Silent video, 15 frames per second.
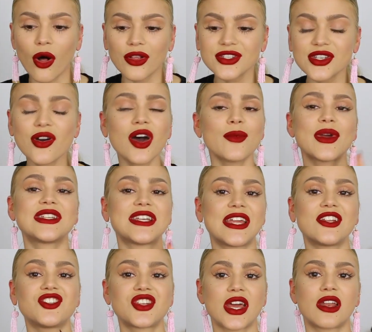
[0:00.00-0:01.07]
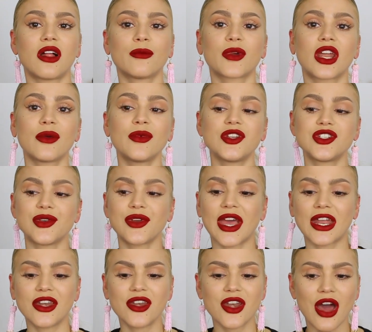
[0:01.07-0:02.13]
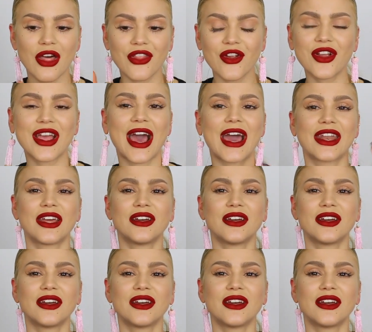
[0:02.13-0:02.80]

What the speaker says: Also, on my Danish channel, I'm gonna be doing another kind